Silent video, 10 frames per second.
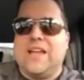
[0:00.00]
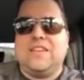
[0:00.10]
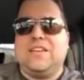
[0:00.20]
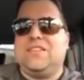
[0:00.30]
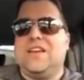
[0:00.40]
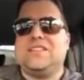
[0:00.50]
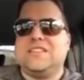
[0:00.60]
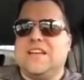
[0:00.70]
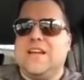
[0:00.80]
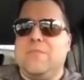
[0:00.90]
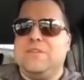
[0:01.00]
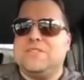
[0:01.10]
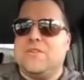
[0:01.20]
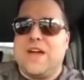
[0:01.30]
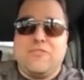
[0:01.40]
I think Texas A&M
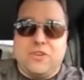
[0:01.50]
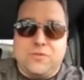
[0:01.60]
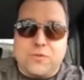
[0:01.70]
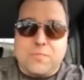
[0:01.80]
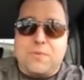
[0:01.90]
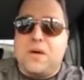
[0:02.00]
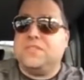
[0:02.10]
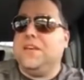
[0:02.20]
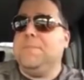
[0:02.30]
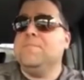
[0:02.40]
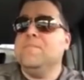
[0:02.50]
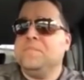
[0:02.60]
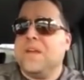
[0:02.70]
is going to have a good football team.